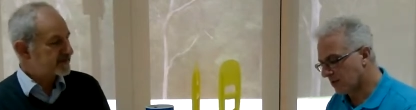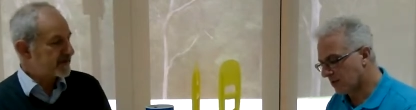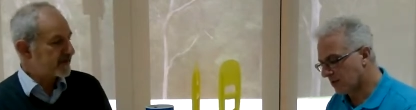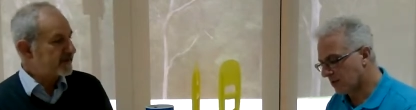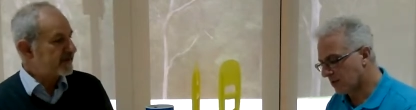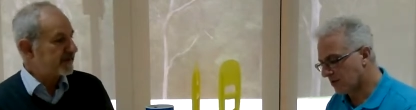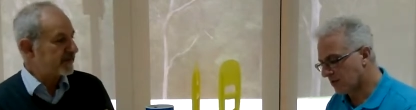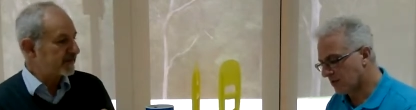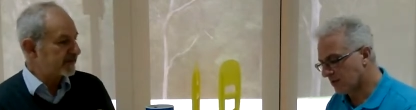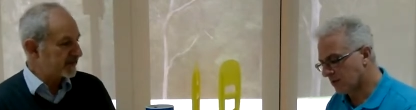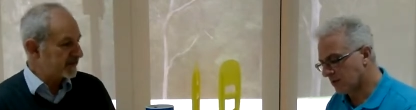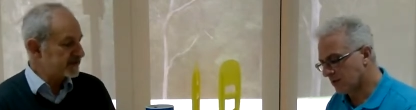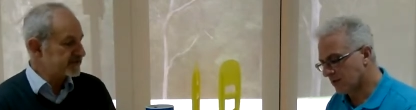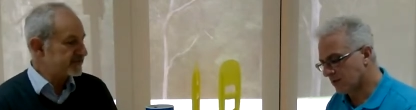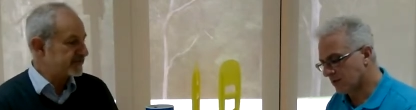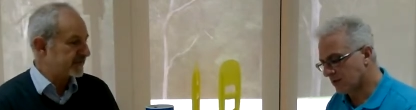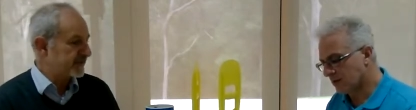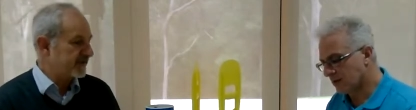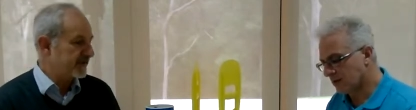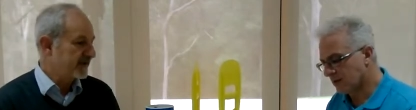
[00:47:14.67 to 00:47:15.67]
Speaker 1: we examine the
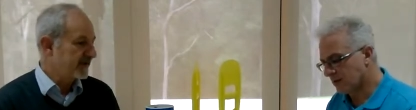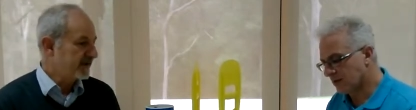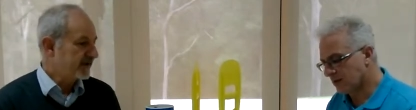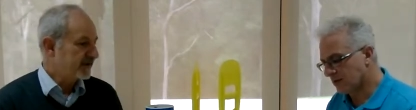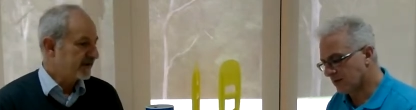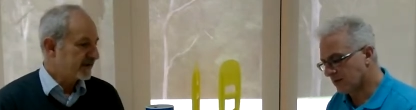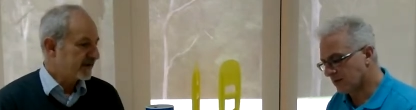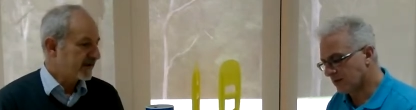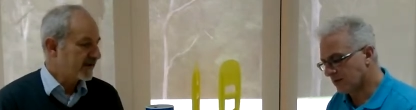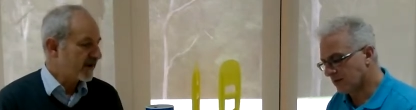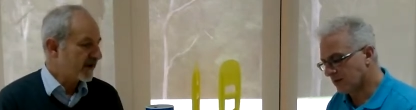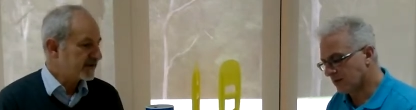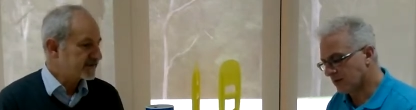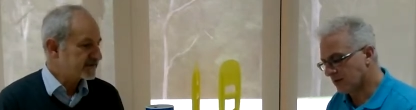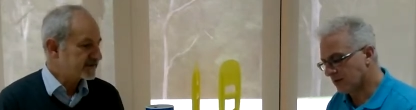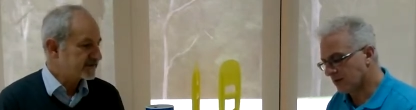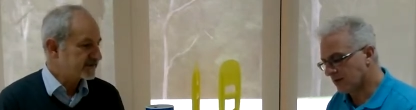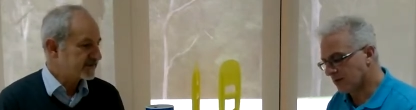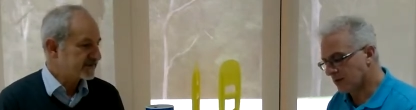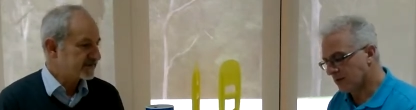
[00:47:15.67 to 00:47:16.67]
history guides
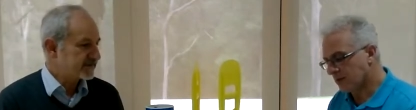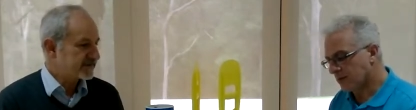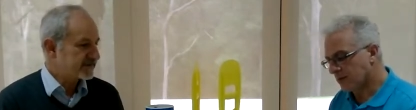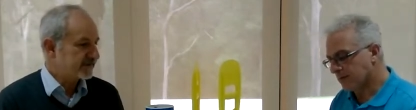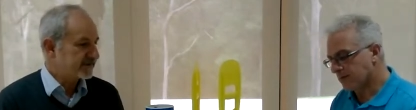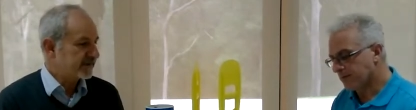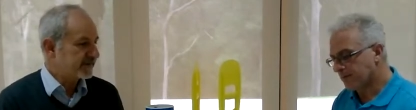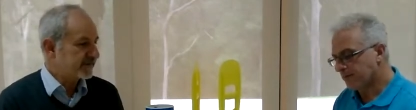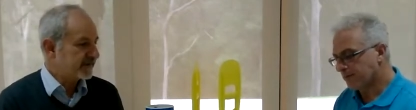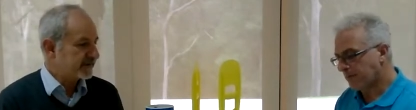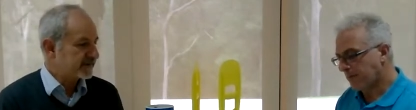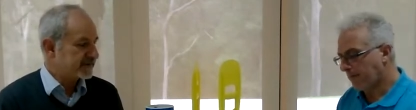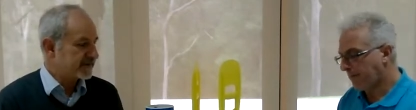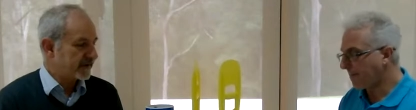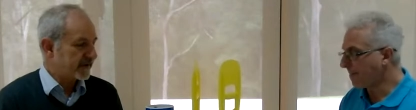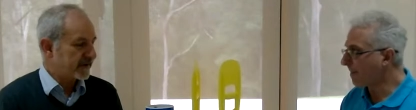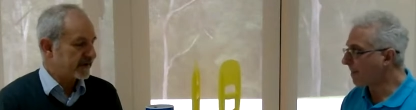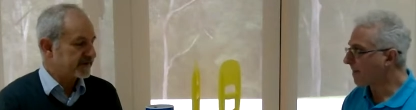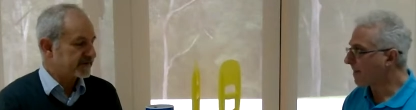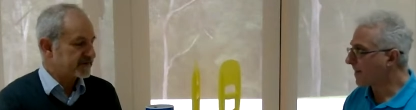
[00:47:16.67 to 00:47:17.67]
us to some degree
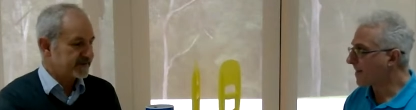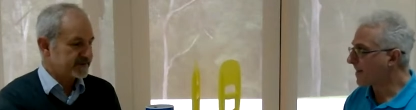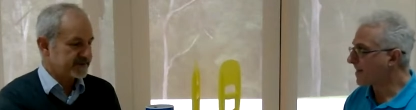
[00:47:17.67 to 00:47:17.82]
in,